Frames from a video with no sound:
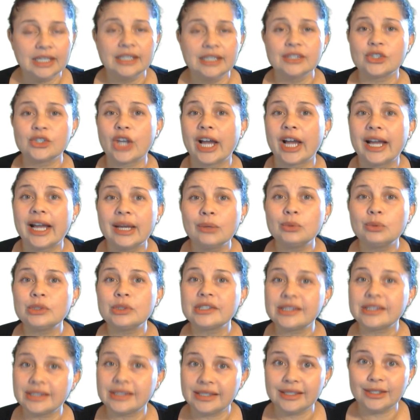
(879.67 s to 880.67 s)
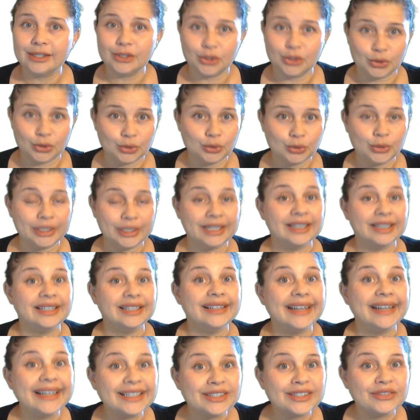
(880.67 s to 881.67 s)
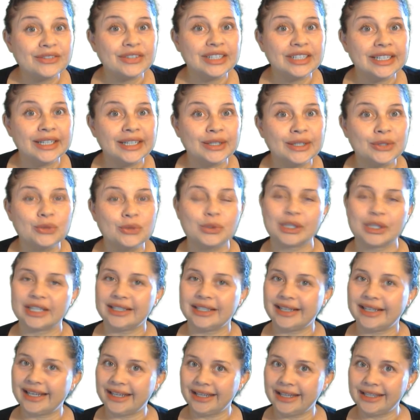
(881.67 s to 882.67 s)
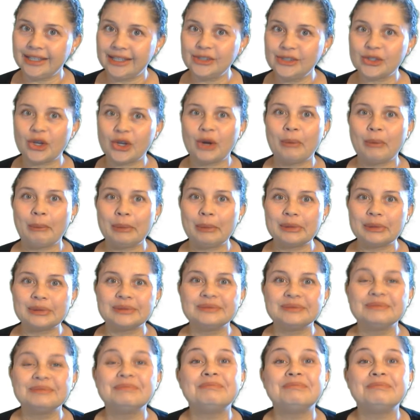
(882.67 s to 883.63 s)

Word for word: So I will see you in the next video with another example.